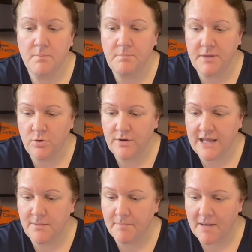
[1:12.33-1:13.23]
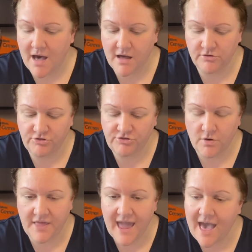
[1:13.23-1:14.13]
beauty box. So
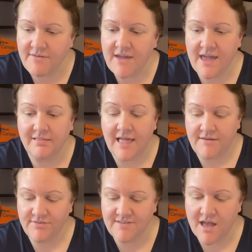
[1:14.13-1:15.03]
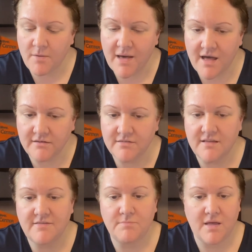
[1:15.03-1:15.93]
they have a lifestyle box
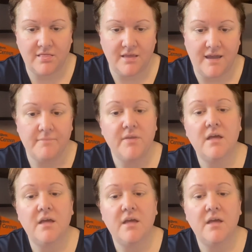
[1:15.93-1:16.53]
that's monthly,